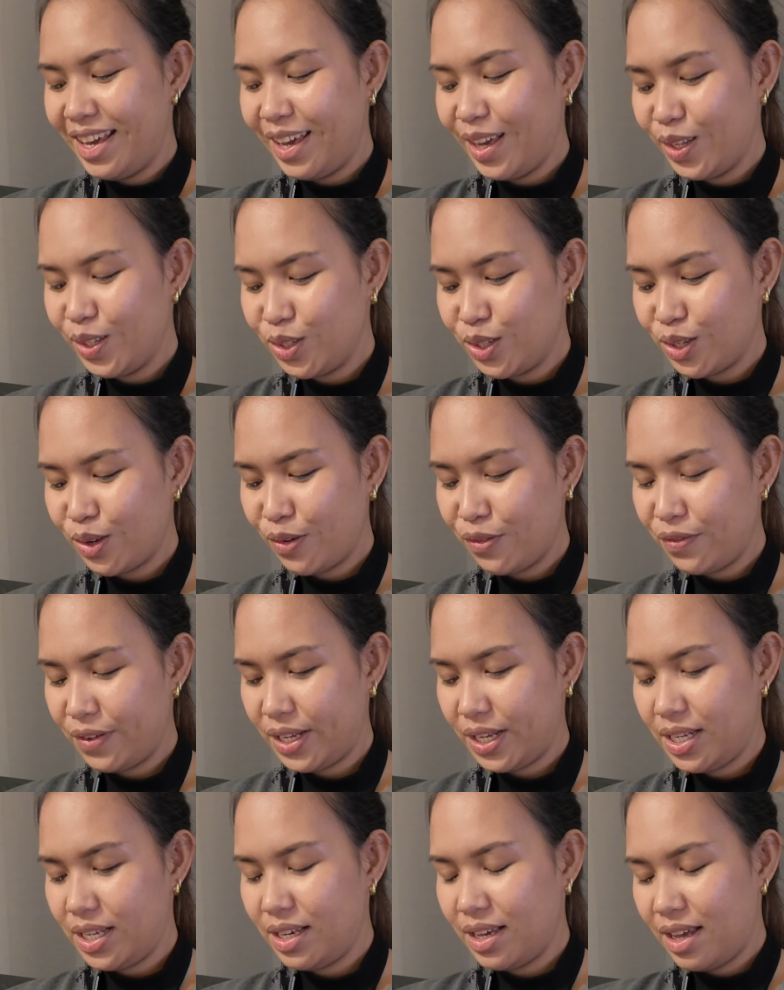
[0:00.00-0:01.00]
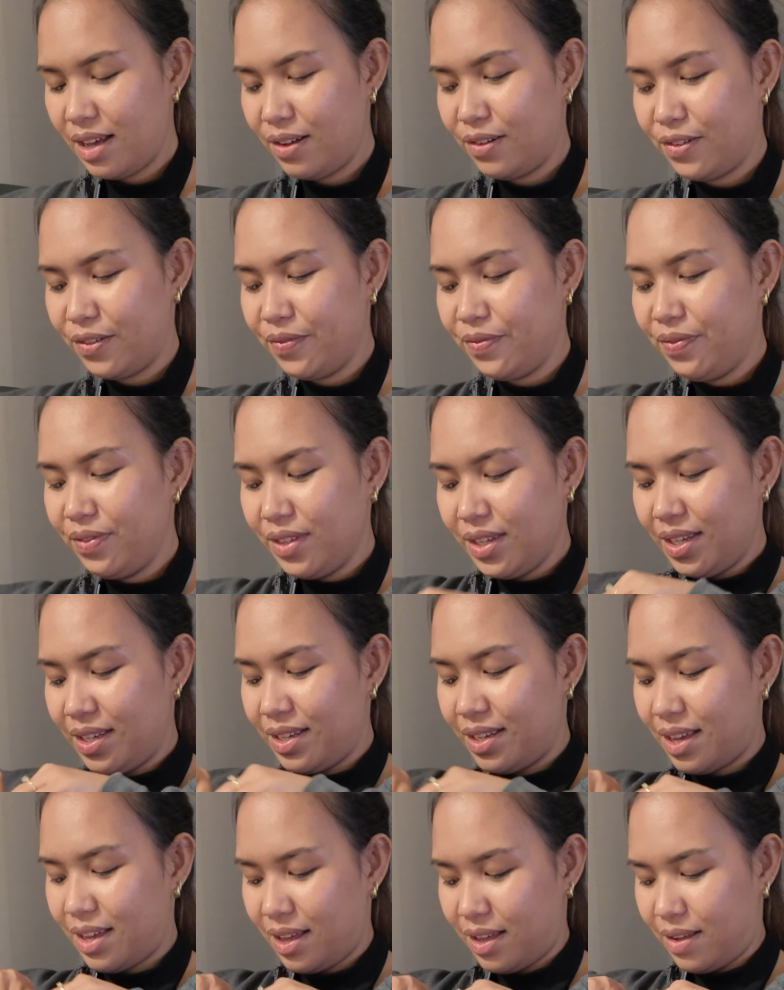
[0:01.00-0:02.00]
it's so funny how
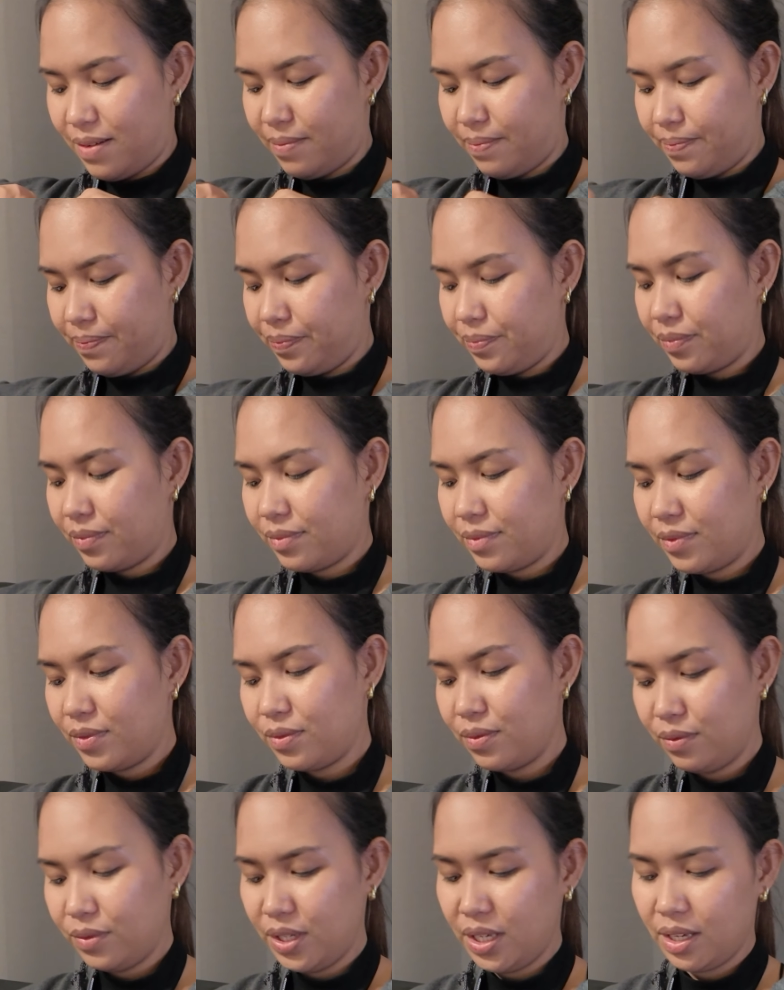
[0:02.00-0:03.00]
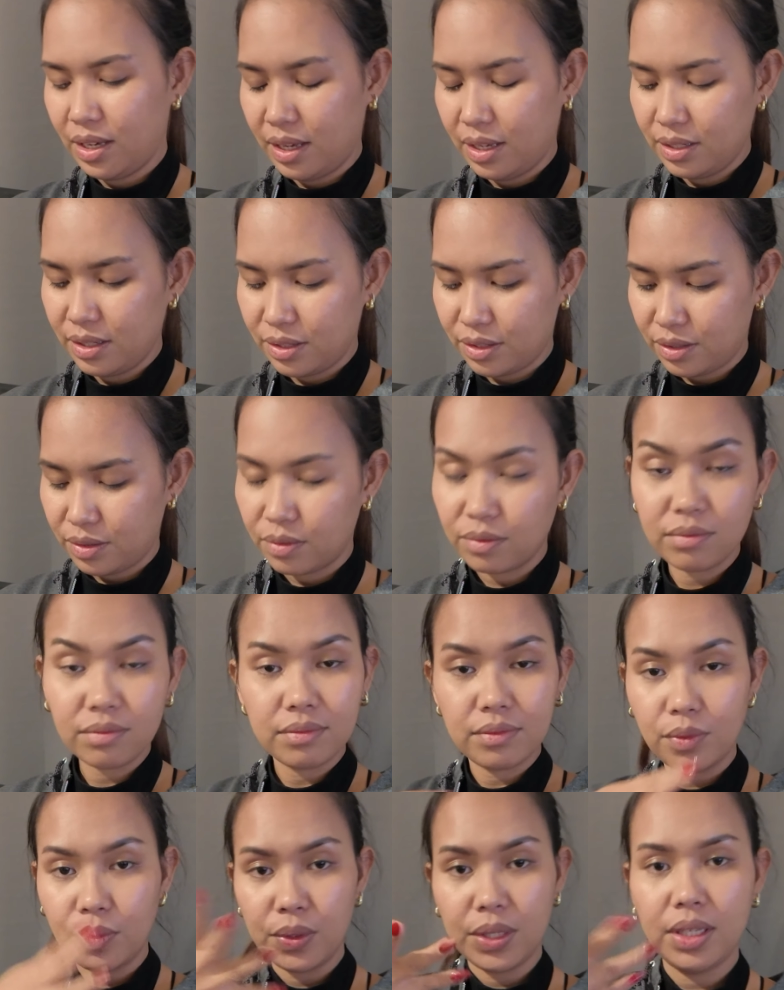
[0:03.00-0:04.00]
um, we guys are
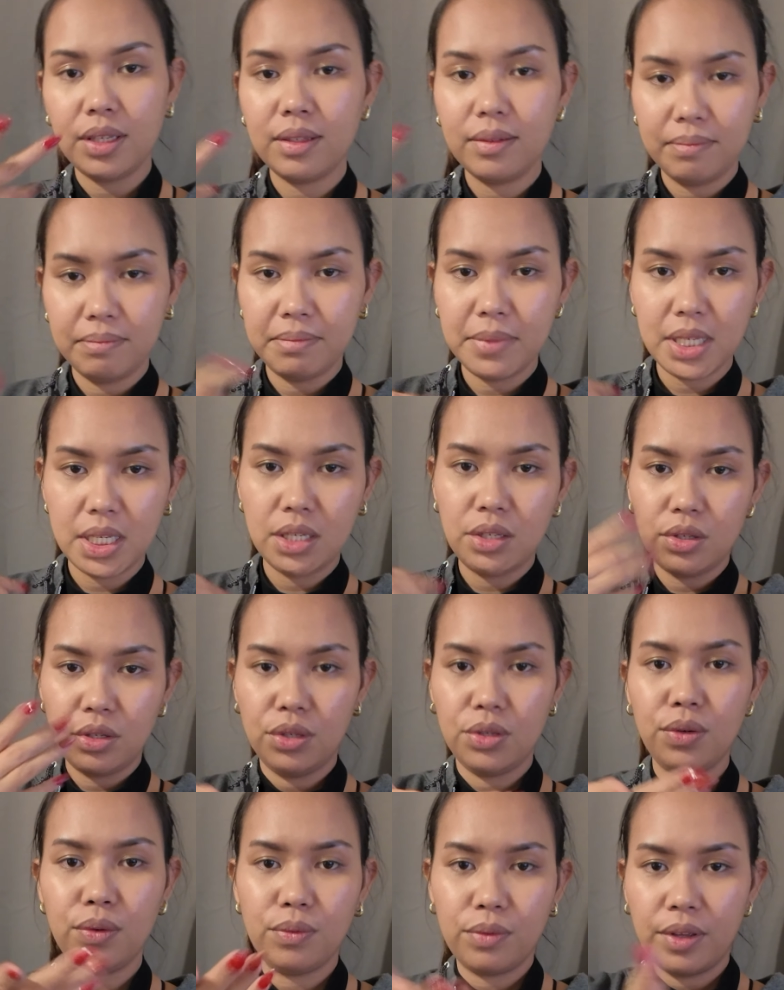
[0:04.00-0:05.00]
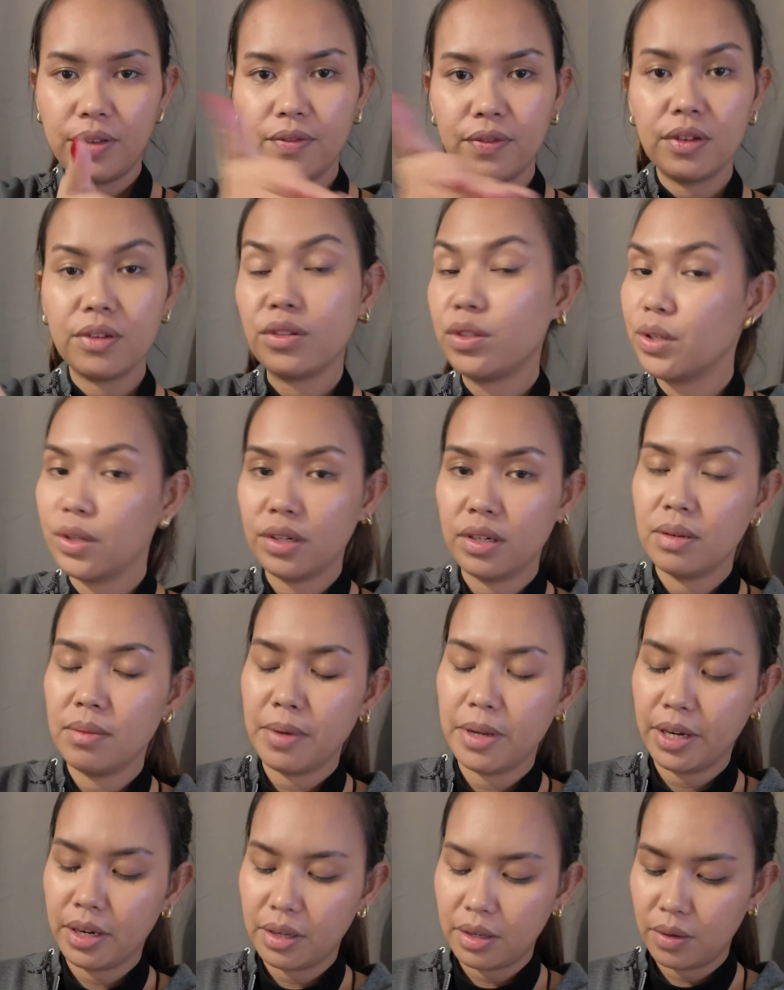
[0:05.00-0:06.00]
we, me, you, if you're, you're an
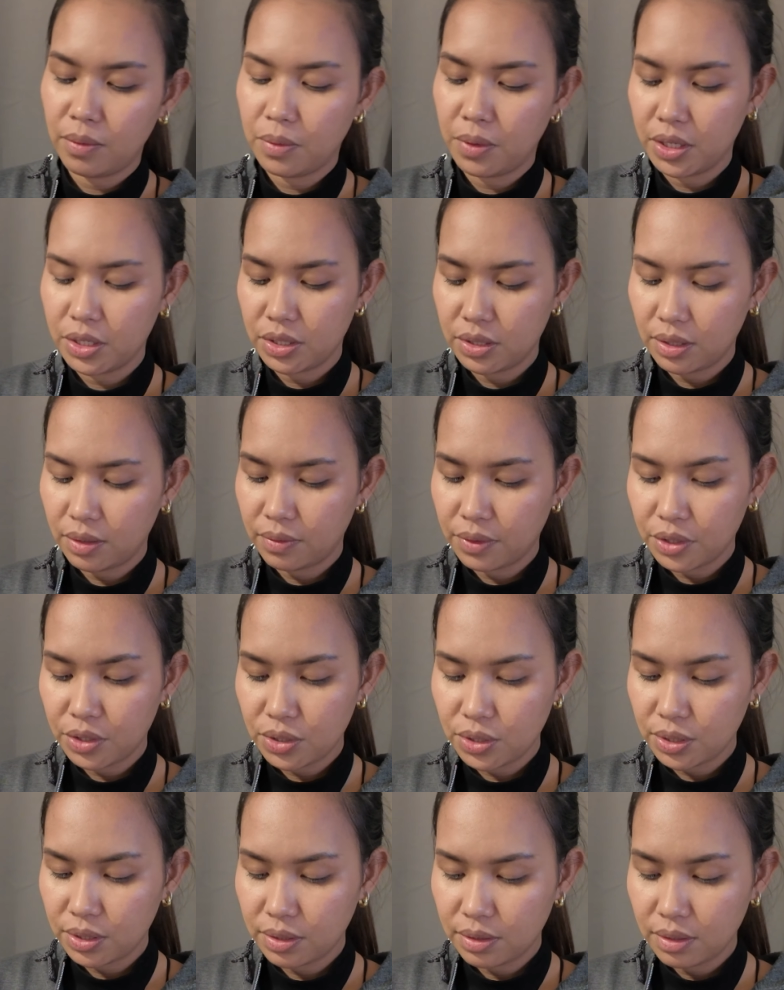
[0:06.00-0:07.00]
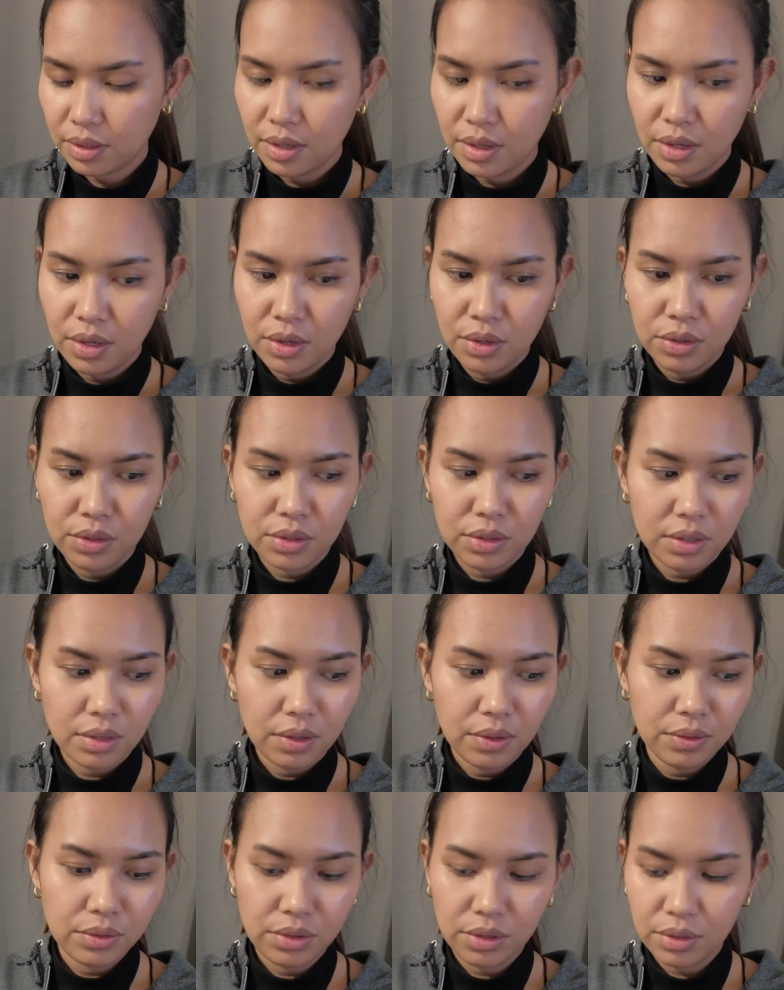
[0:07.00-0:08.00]
American watching. We're just
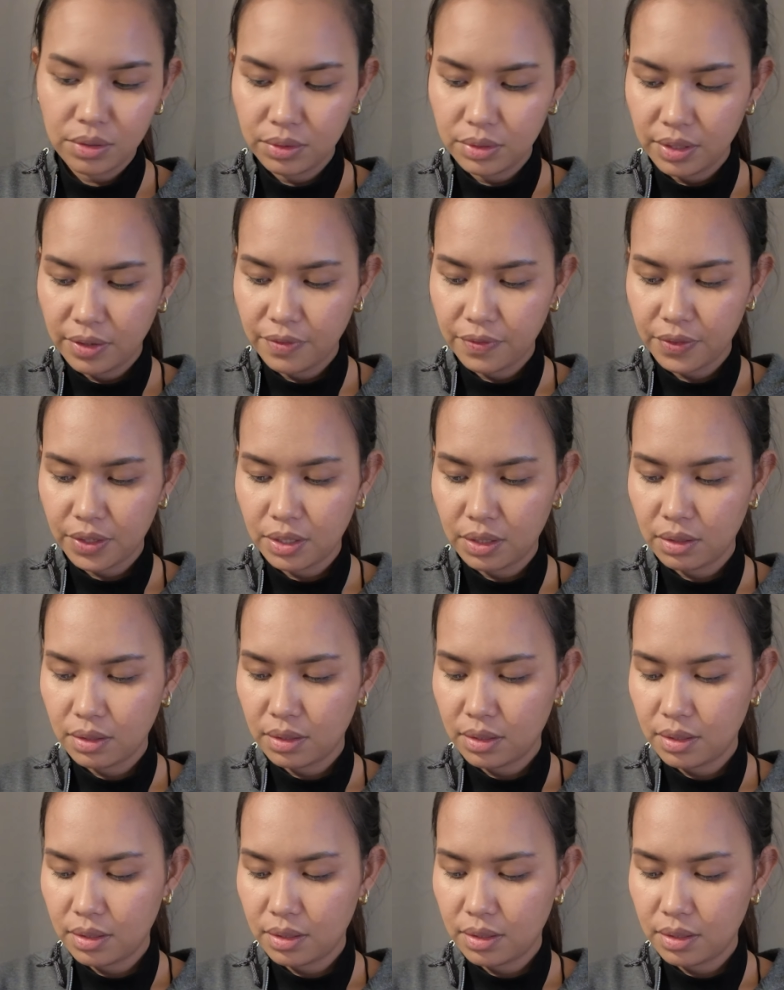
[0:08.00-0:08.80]
so, so different.